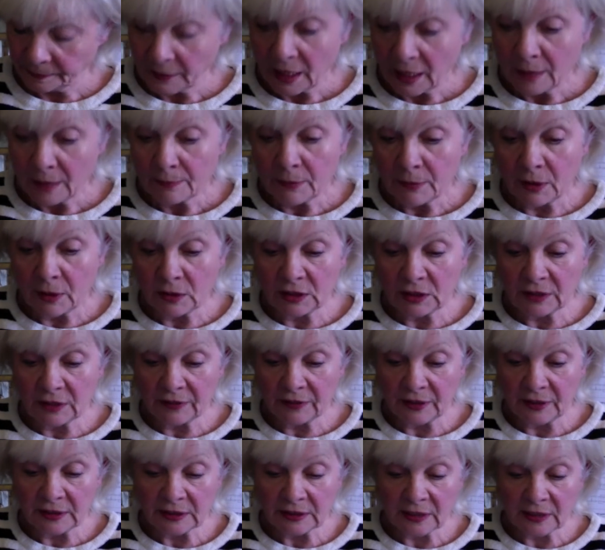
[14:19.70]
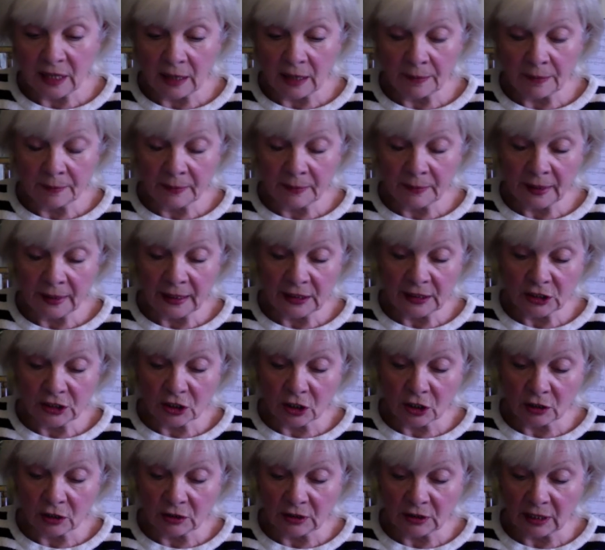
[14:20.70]
most of us come into
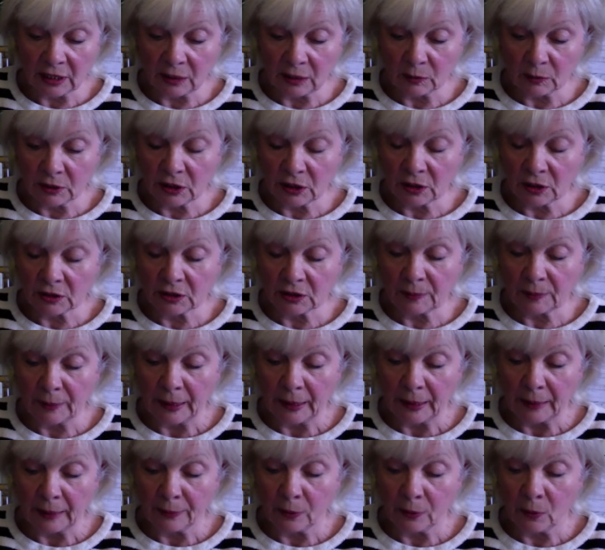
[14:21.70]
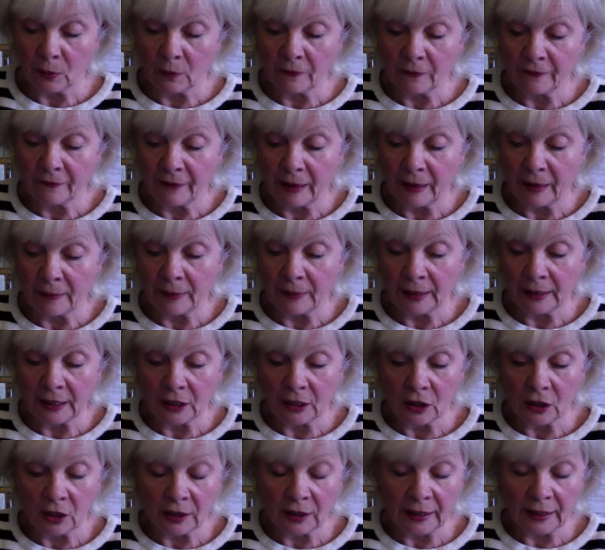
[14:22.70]
contact with lots of people, family,
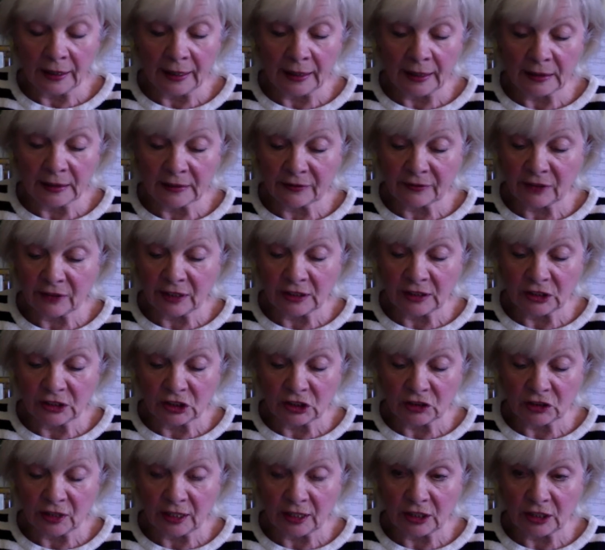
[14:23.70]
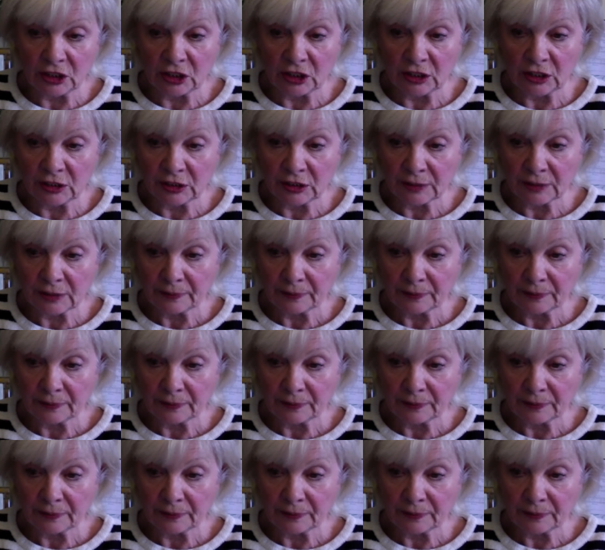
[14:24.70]
colleagues, friends, strangers.